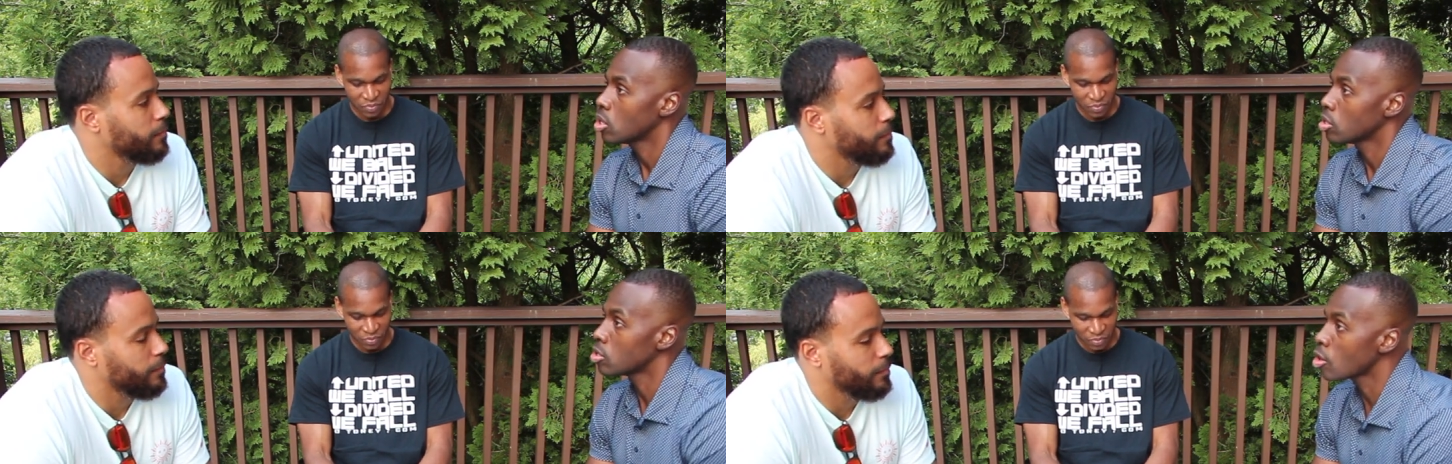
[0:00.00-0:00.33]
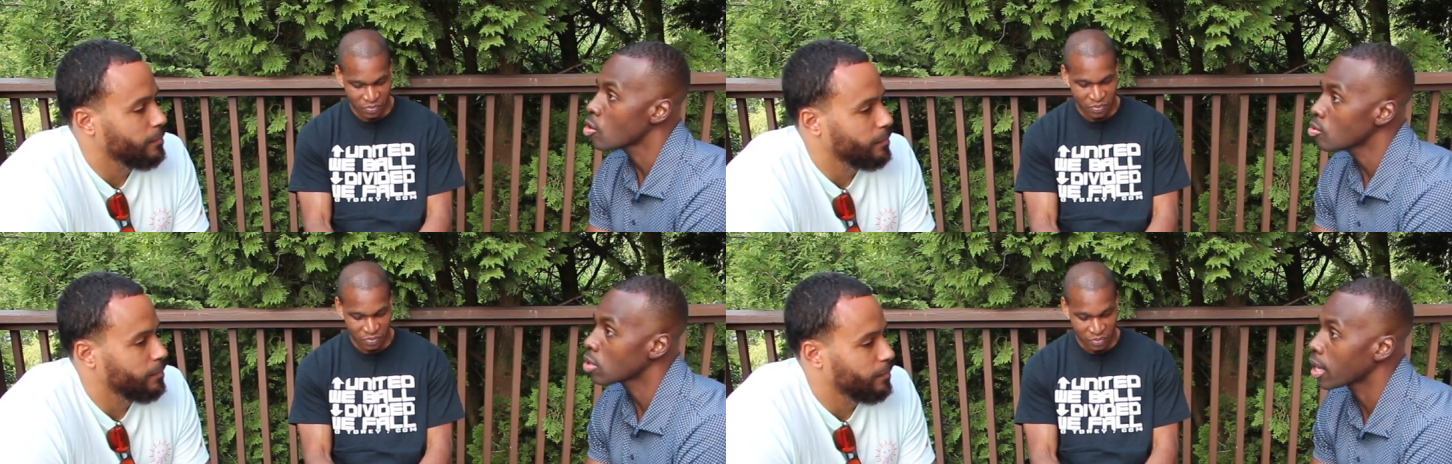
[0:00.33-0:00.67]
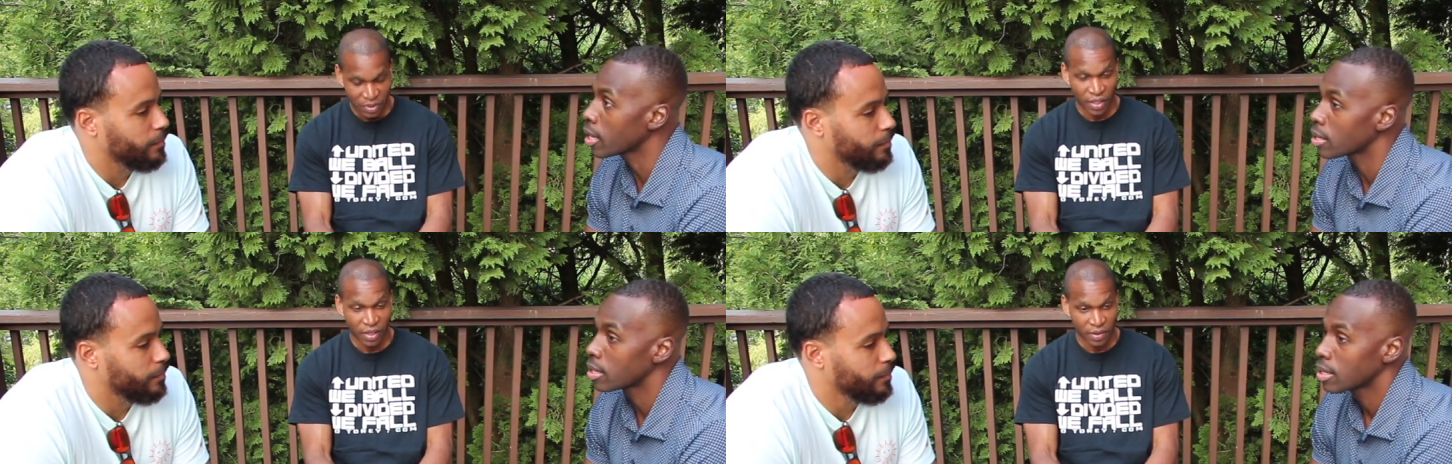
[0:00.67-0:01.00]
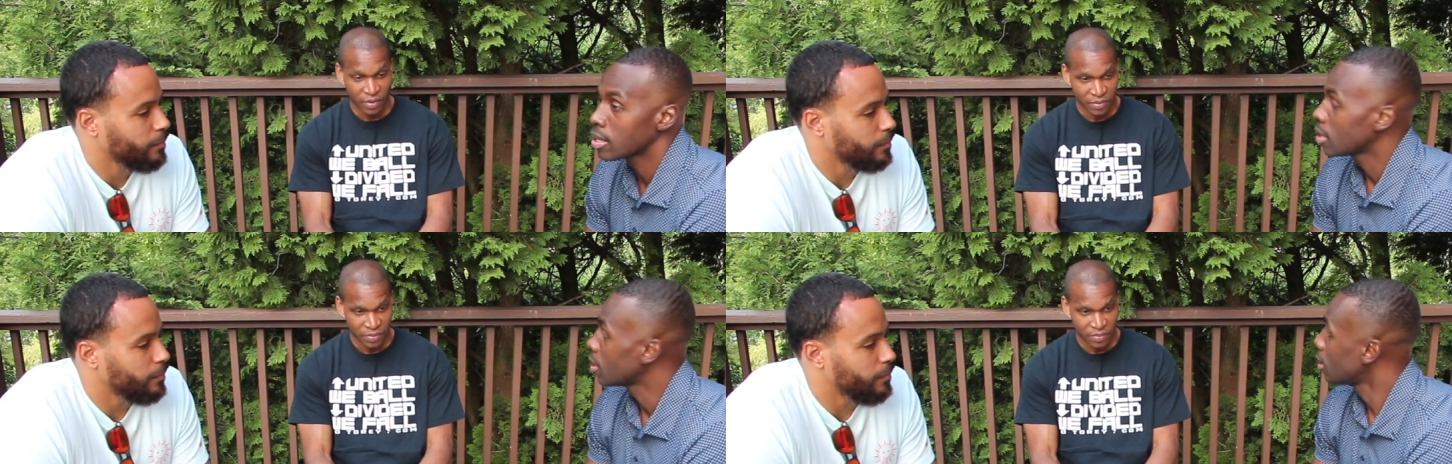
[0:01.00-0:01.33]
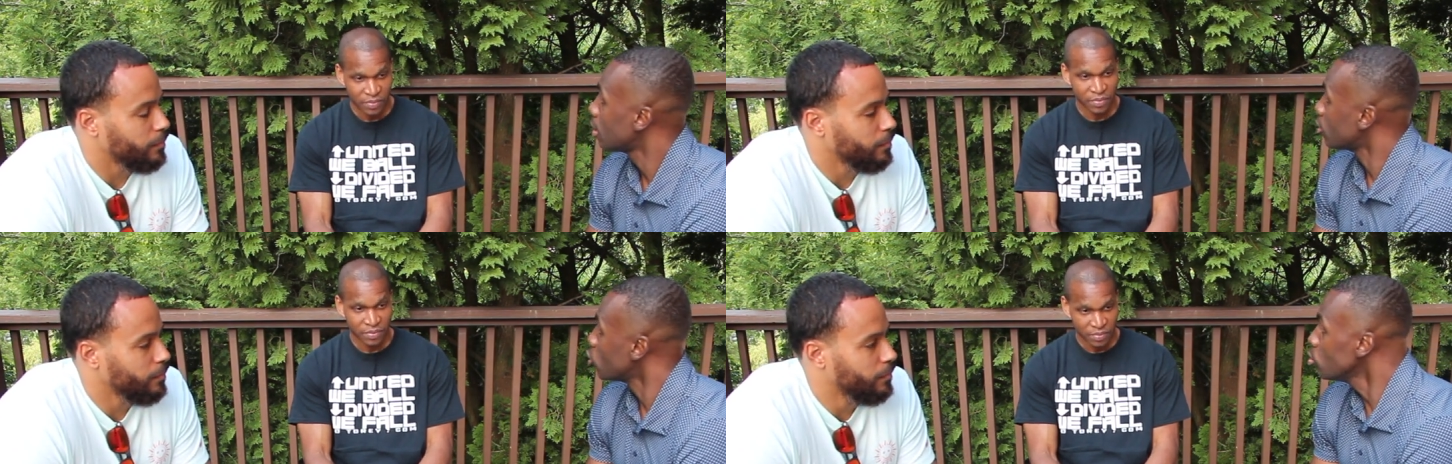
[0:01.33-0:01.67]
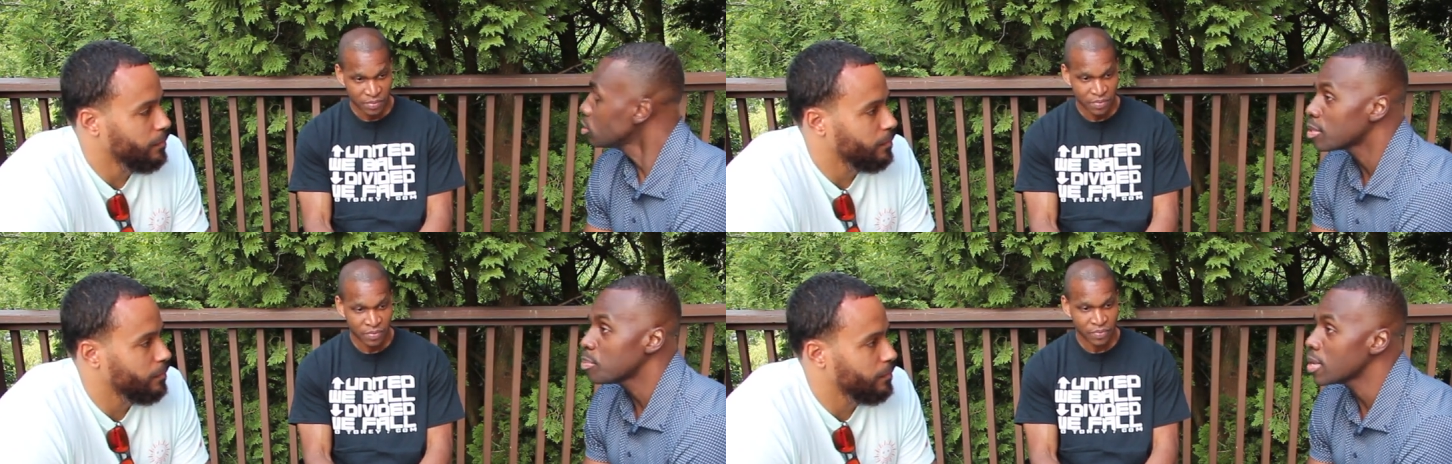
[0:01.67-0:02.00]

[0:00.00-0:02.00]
Speaker 1: You know, like yeah. you was the